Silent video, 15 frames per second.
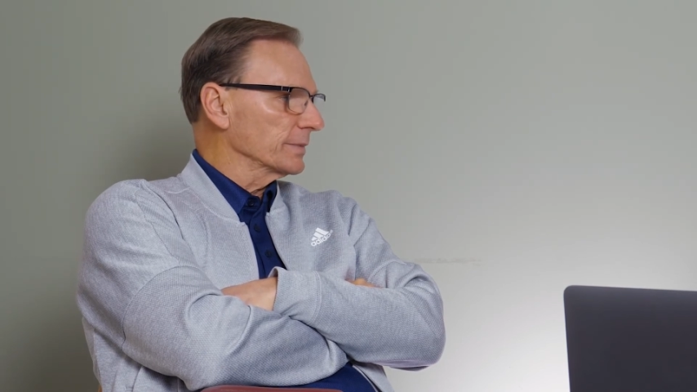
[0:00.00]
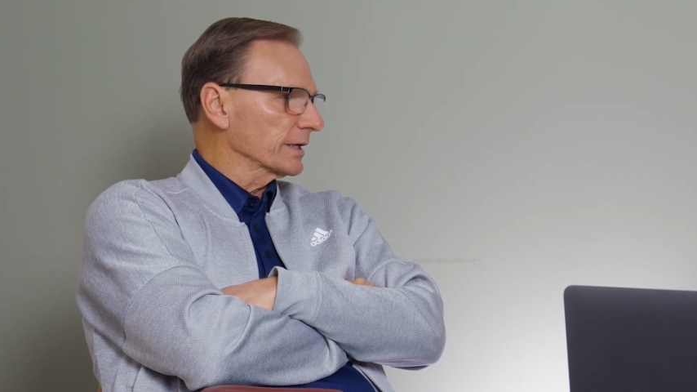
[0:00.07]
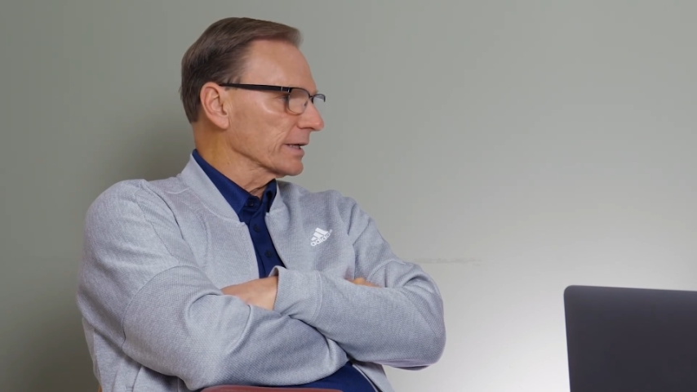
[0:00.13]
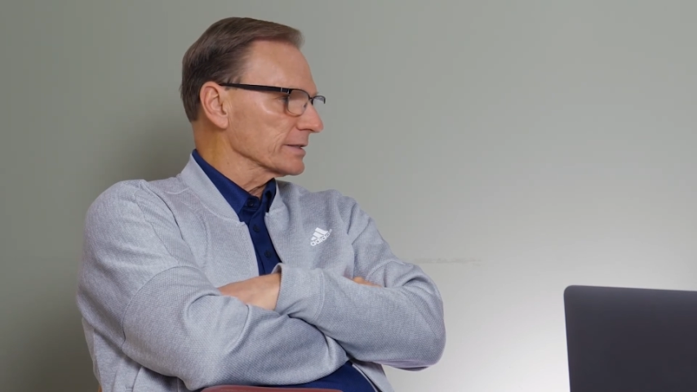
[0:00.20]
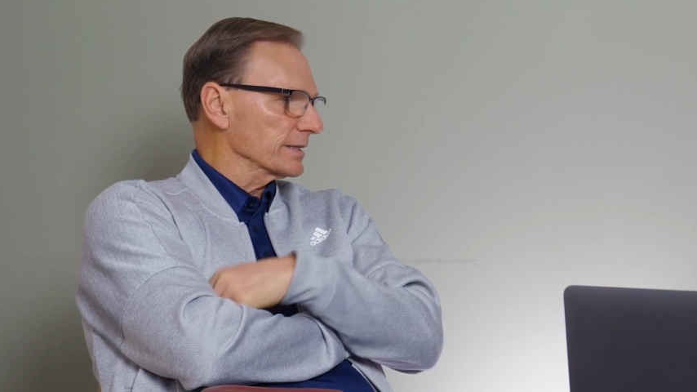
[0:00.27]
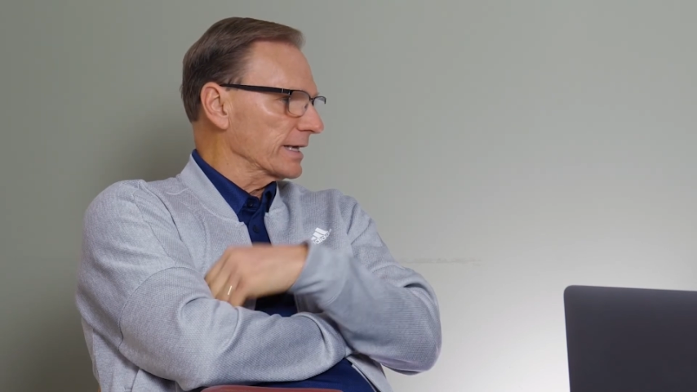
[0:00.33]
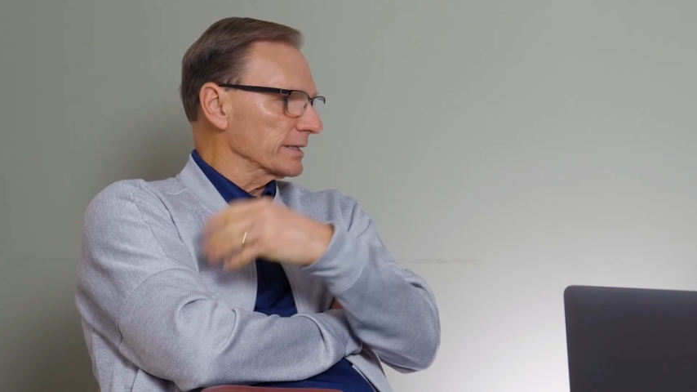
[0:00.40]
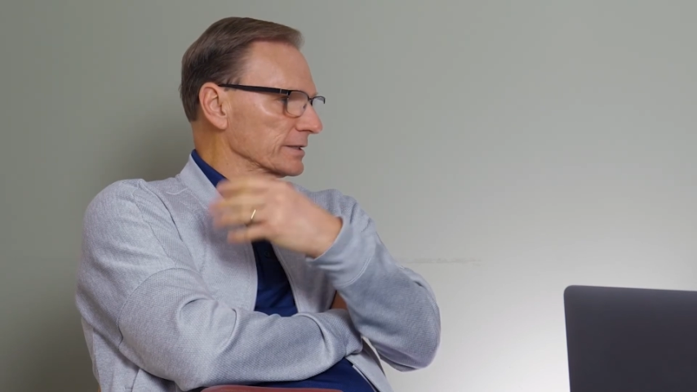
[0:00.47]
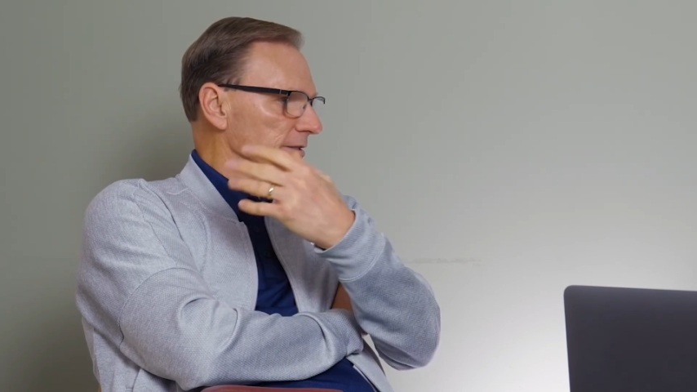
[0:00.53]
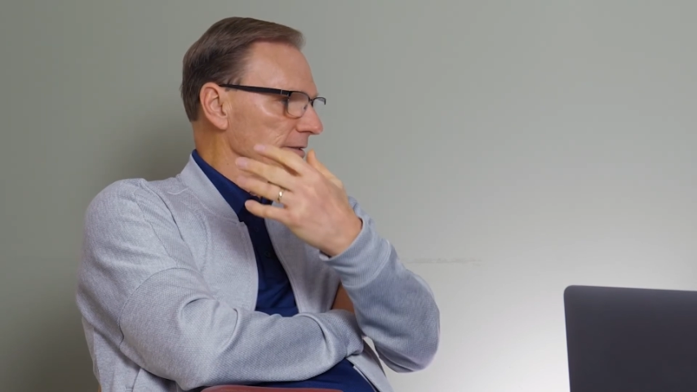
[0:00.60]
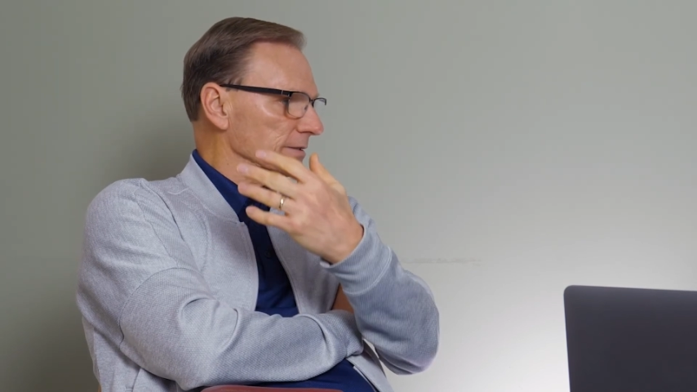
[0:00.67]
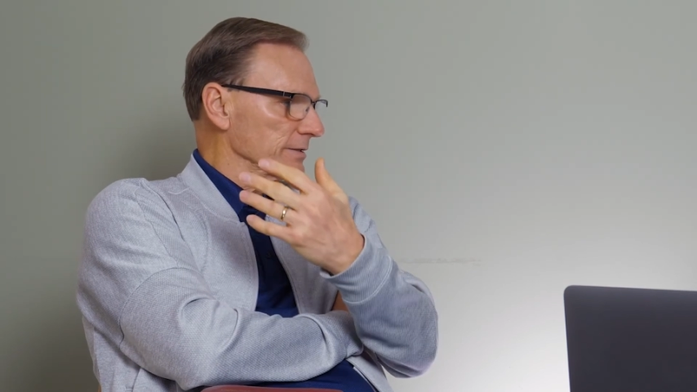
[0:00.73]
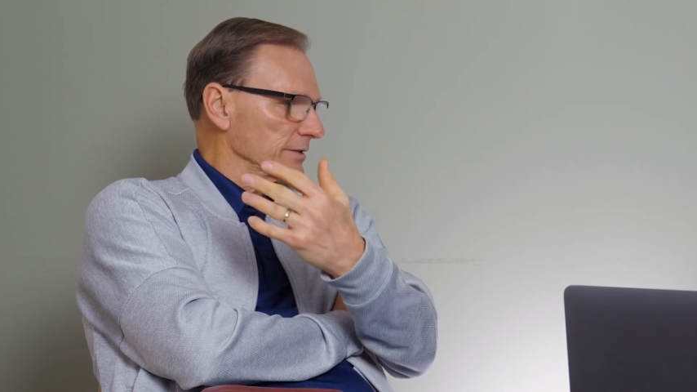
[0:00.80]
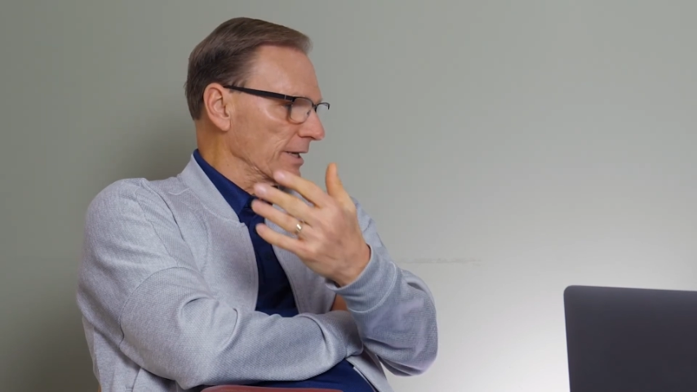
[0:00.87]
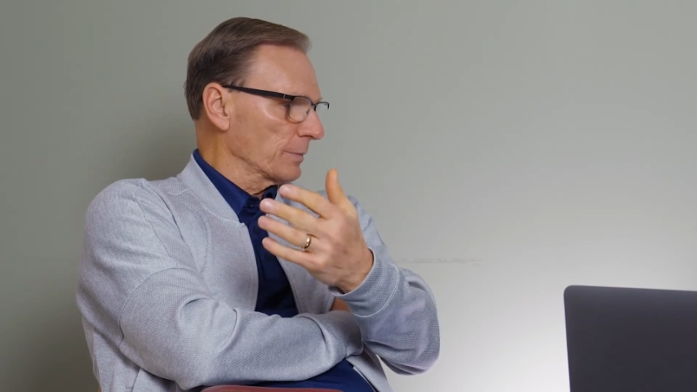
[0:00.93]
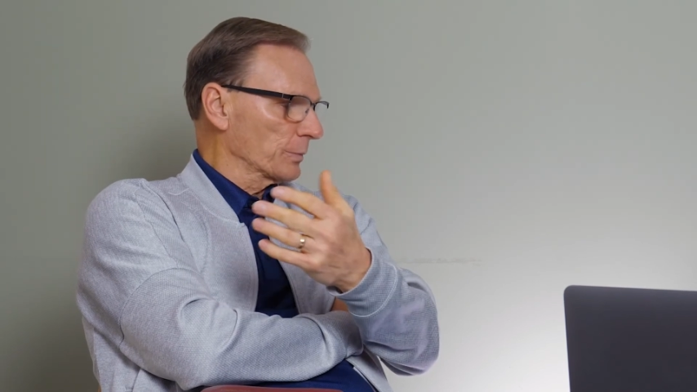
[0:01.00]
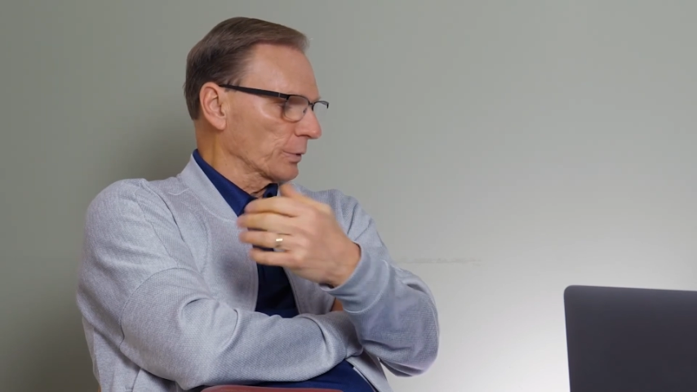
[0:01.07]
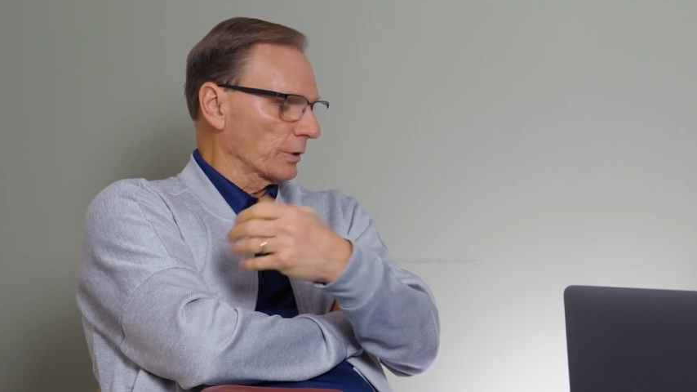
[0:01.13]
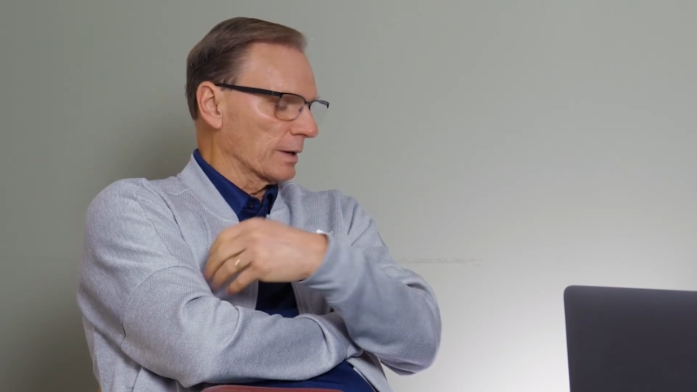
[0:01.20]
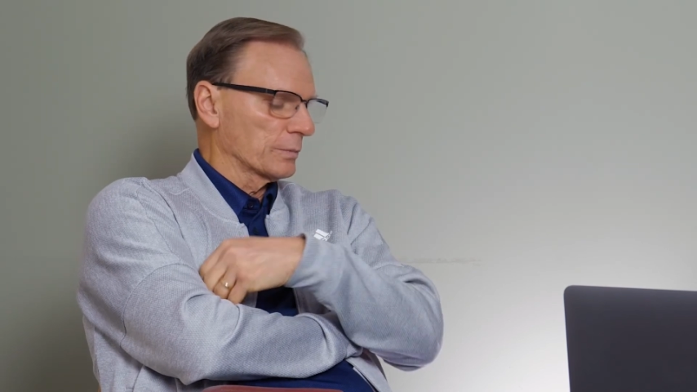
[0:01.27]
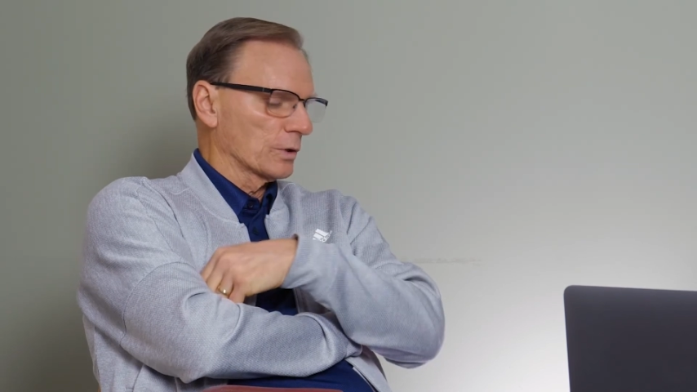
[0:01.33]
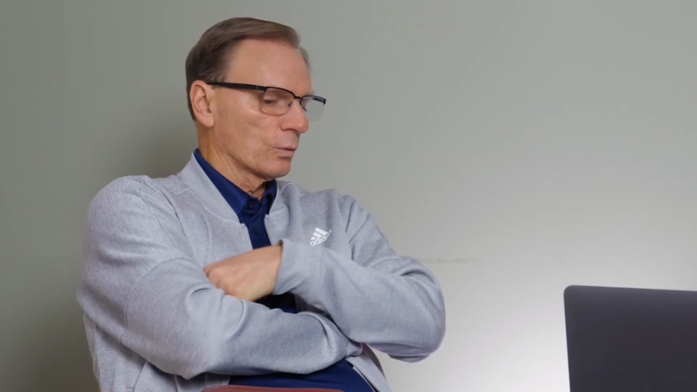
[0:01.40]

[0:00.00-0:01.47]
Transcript: because that's temporary,